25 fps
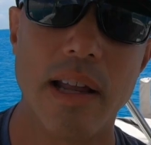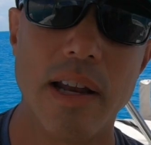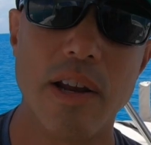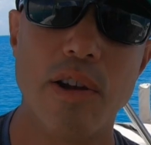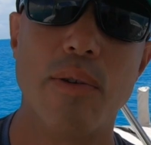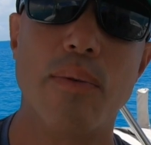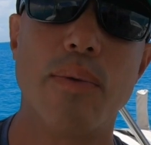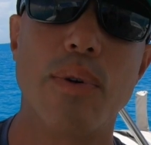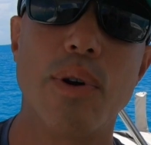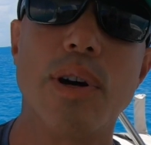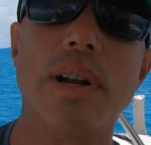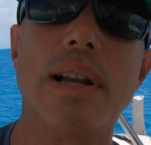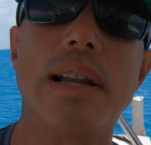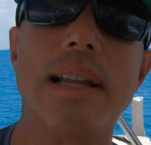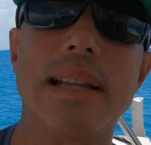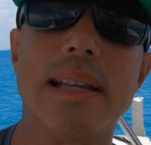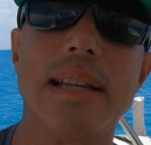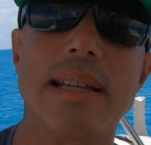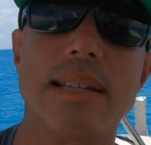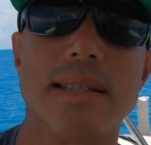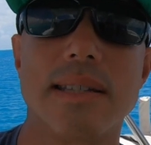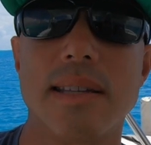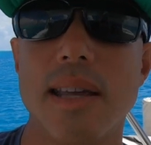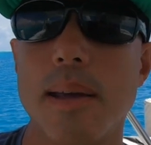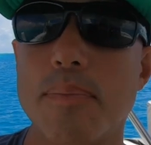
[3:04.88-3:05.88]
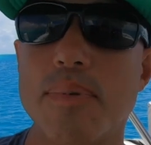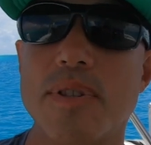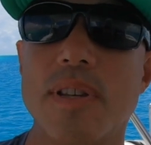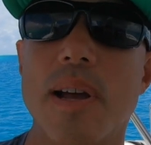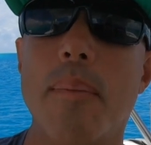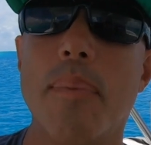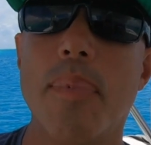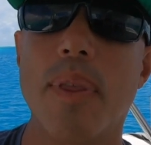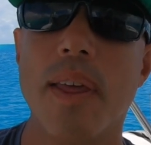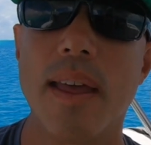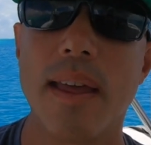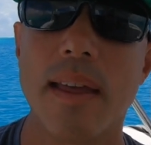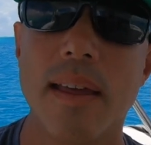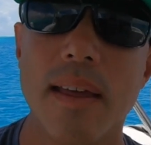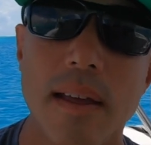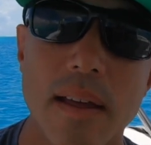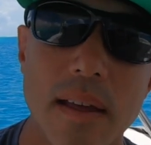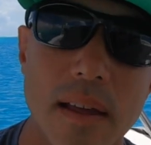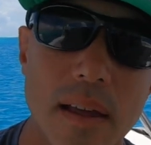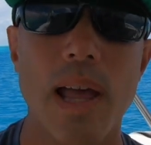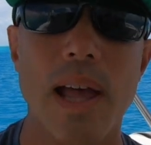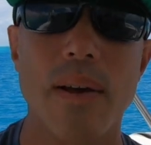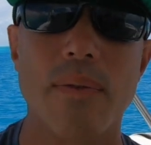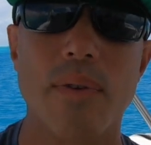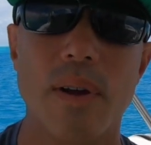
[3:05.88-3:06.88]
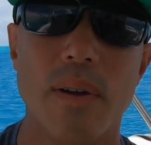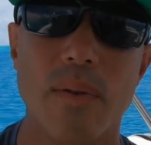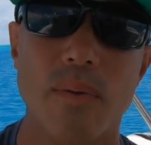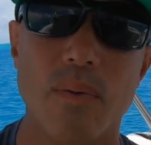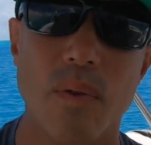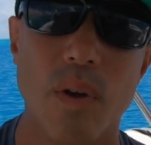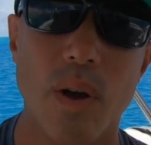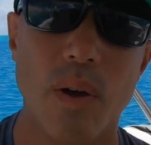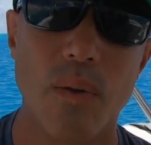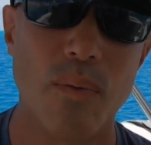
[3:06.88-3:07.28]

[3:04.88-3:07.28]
inadvertently skip something. We have a